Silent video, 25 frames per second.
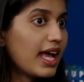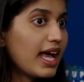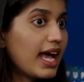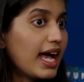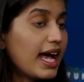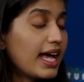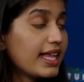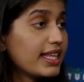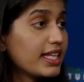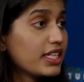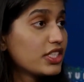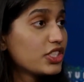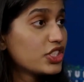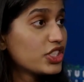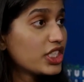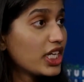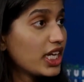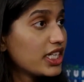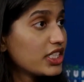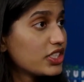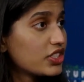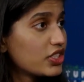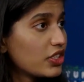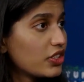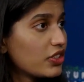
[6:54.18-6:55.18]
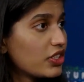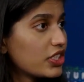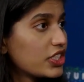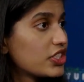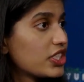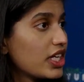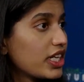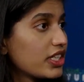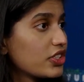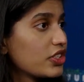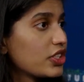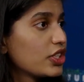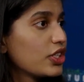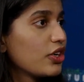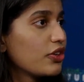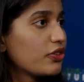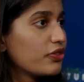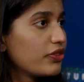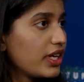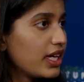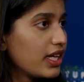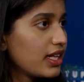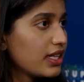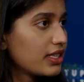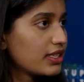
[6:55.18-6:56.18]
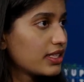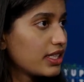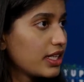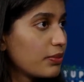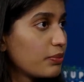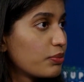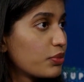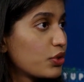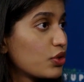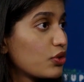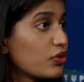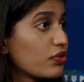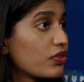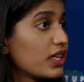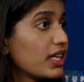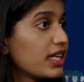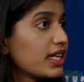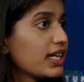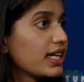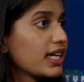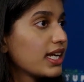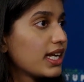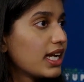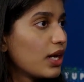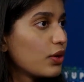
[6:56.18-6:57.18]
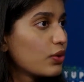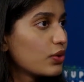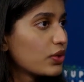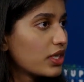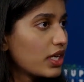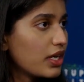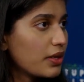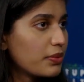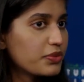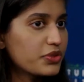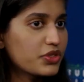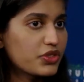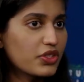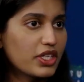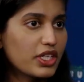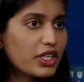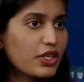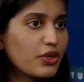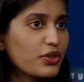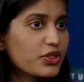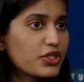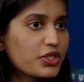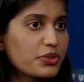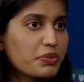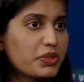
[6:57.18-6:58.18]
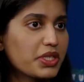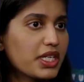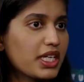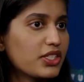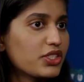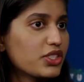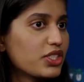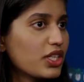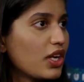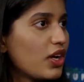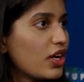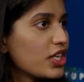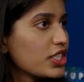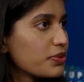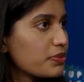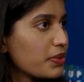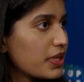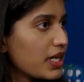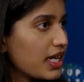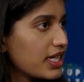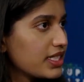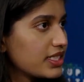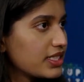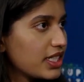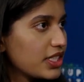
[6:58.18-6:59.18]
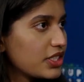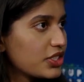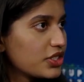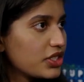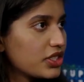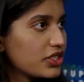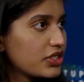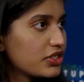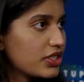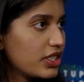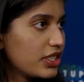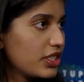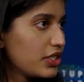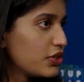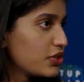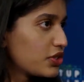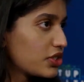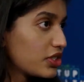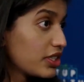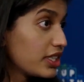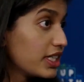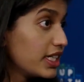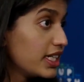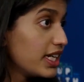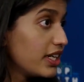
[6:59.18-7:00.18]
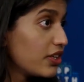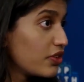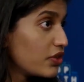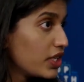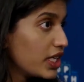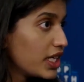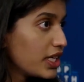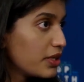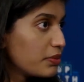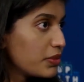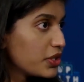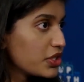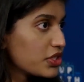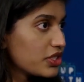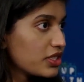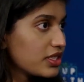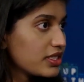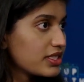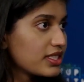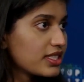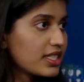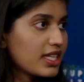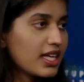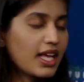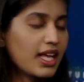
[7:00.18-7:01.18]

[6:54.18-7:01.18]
and then change their trajectory of health, improve clinical outcomes, reduce potential hospitalizations, reduce 30-day readmissions.